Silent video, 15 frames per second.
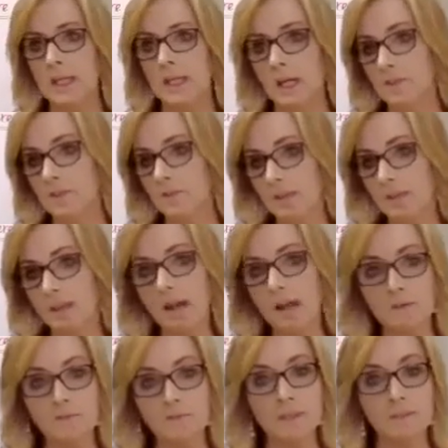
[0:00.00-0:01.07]
I think
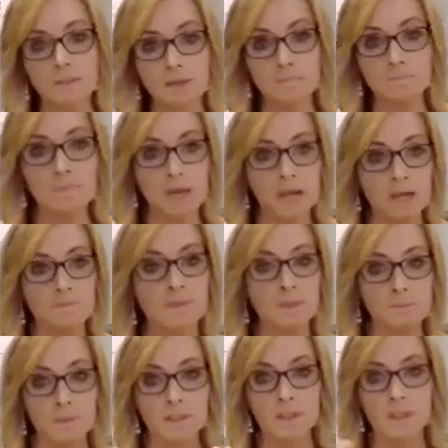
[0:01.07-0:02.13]
having them have the
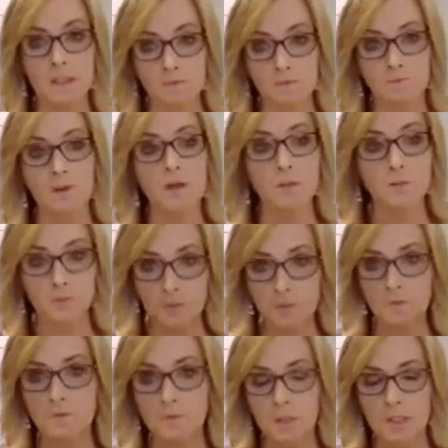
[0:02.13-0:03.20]
ability to follow
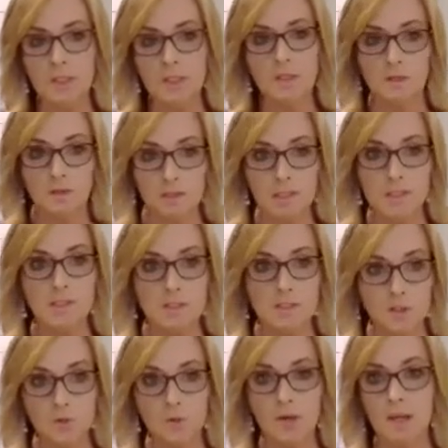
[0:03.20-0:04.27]
you on
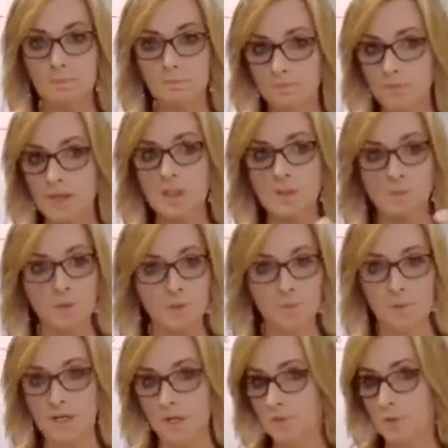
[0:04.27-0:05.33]
Instagram, Facebook,
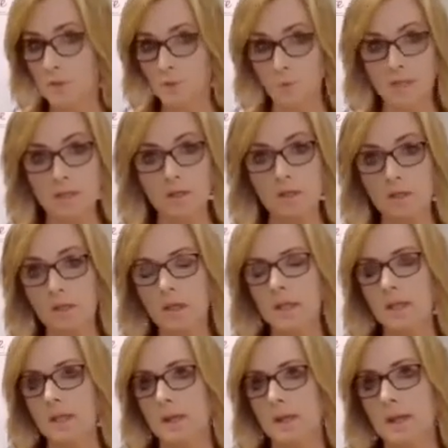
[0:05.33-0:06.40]
whatever, Twitter,
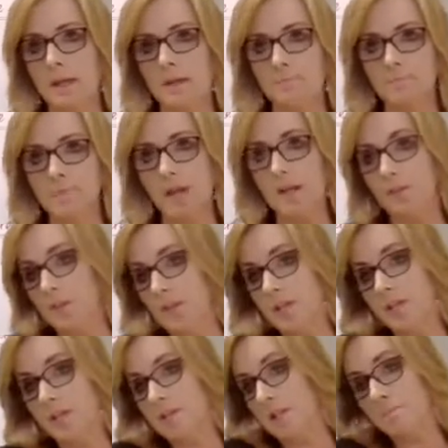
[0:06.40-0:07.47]
I think
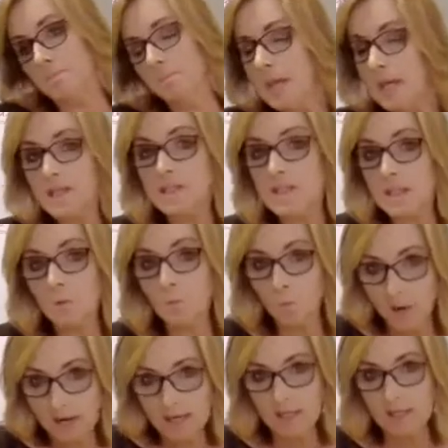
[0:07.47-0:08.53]
is an amazing
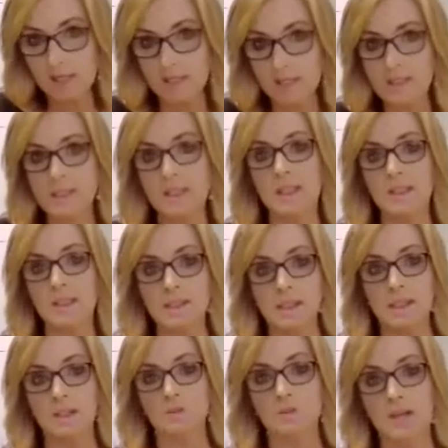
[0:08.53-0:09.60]
way to
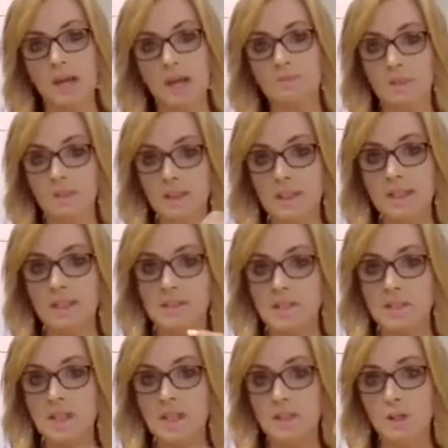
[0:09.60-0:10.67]
continue to have the lead
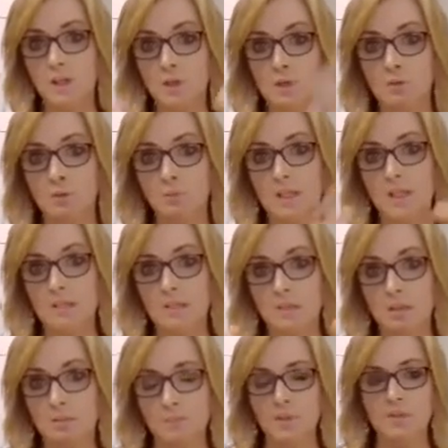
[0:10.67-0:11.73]
see that you're a real
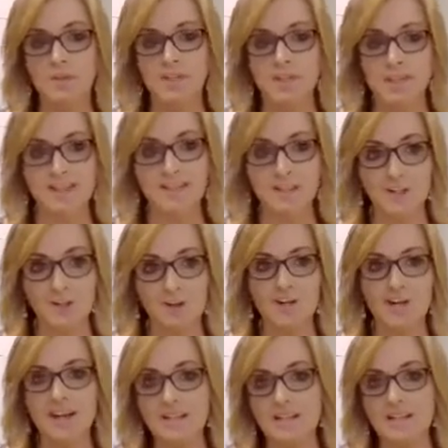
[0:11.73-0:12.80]
person and you're an
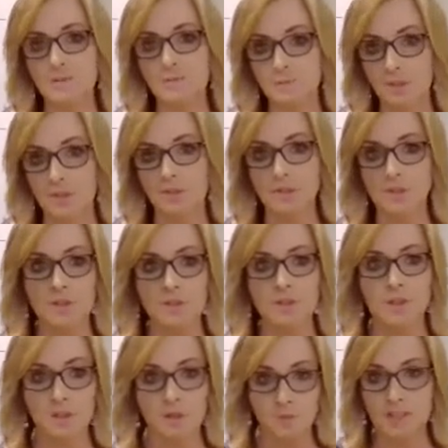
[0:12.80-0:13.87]
active realtor
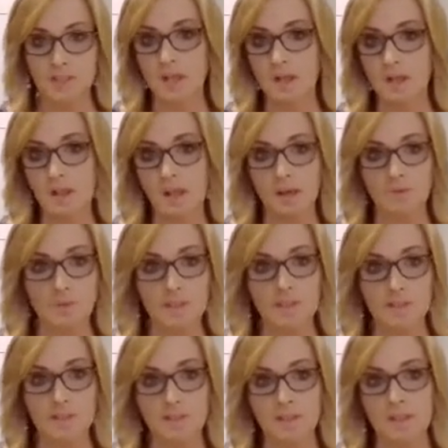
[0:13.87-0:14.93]
and you sell houses.